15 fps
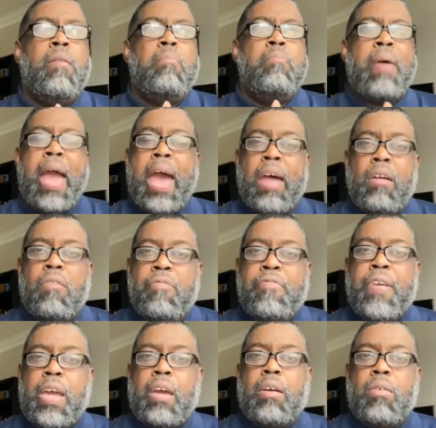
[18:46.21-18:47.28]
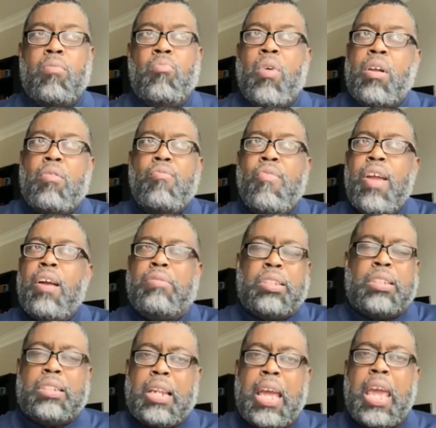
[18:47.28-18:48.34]
battlefield with a real
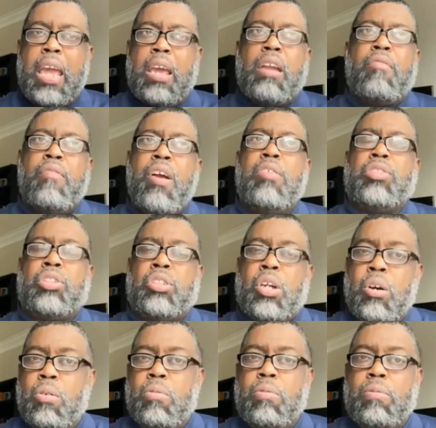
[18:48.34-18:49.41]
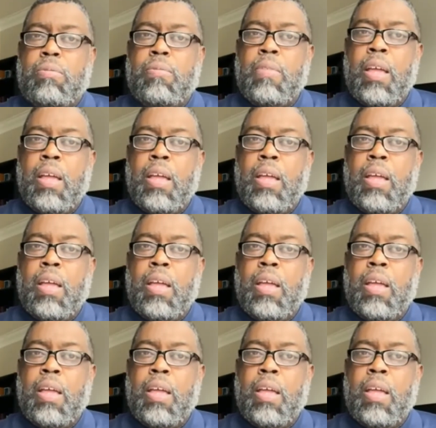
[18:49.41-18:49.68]
sling and a real stone